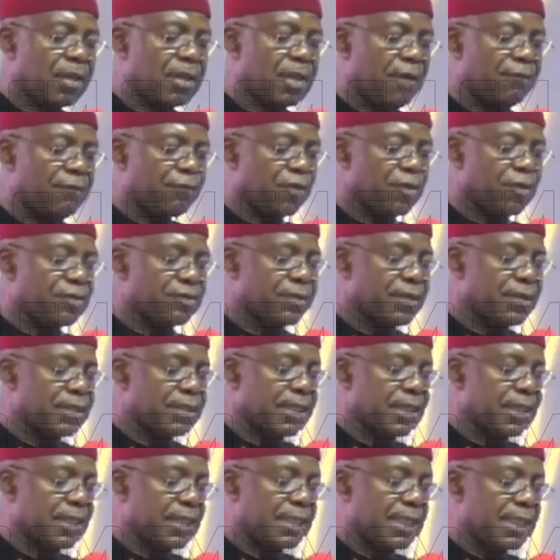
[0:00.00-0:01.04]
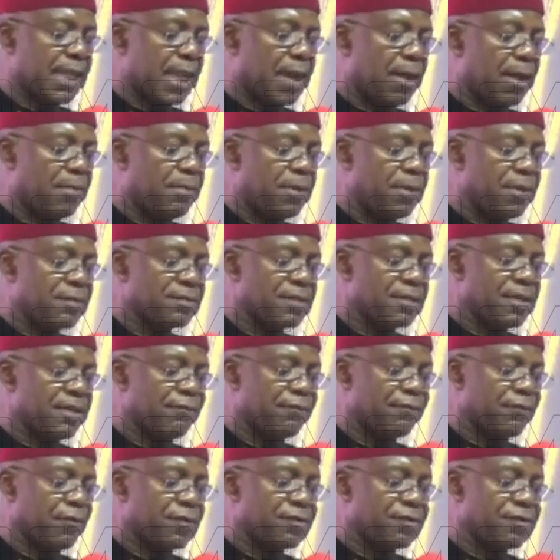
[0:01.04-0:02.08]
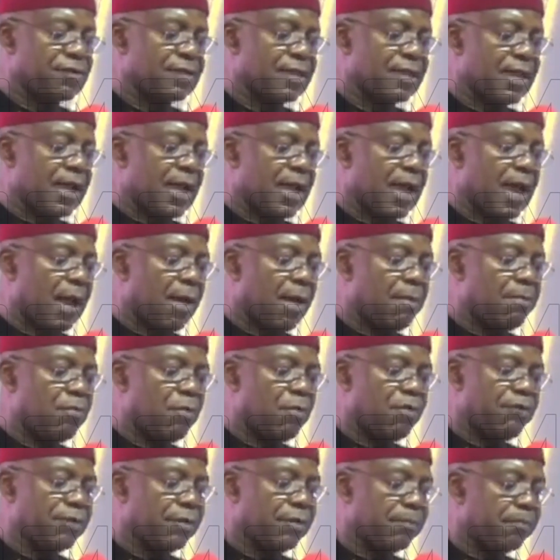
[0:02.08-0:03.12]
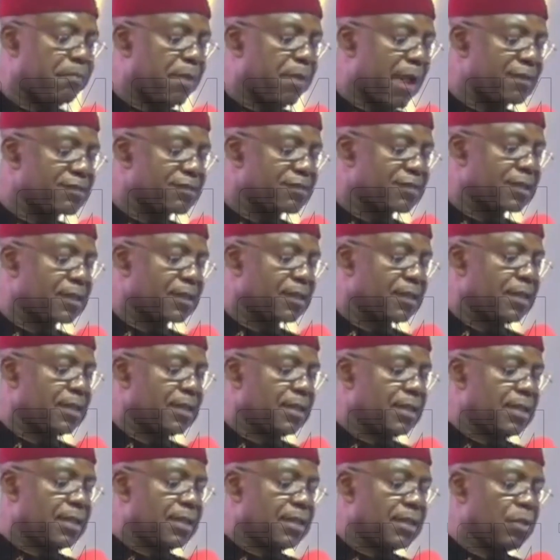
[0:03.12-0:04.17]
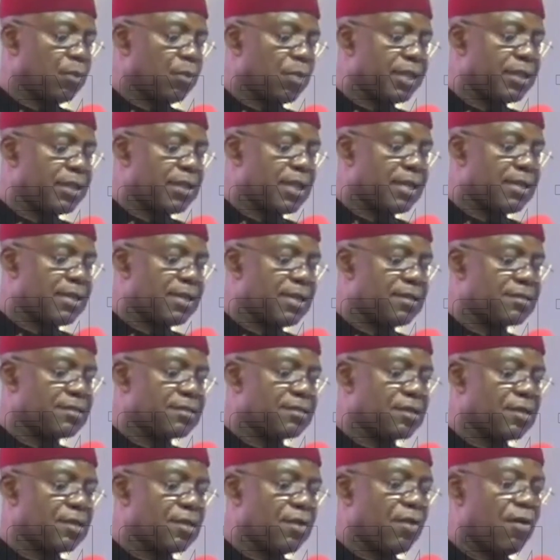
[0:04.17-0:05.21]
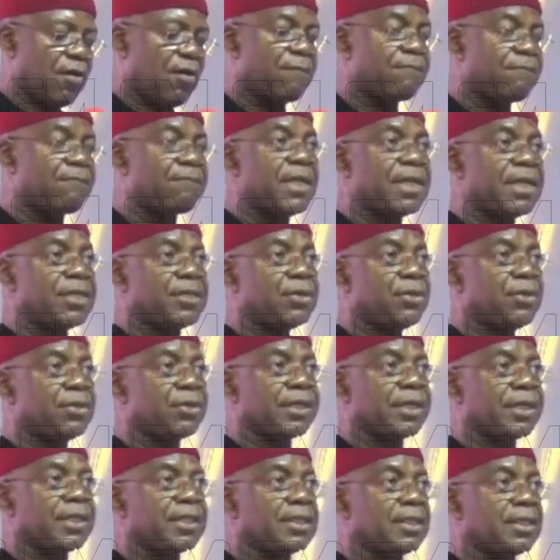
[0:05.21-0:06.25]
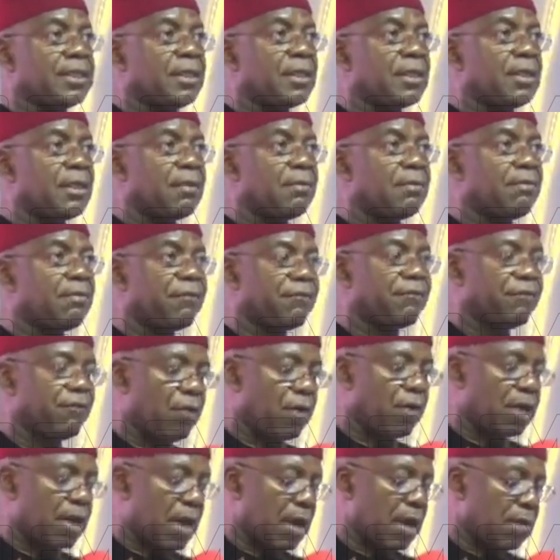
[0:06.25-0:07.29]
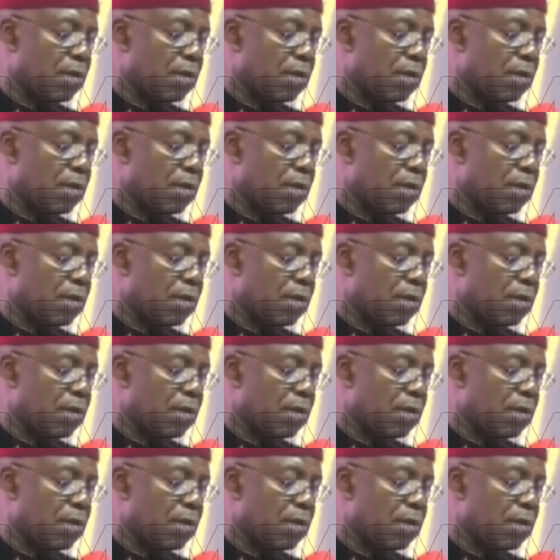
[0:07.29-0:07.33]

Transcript: frustrated our best efforts and moving past the wilderness of mediocrity before now.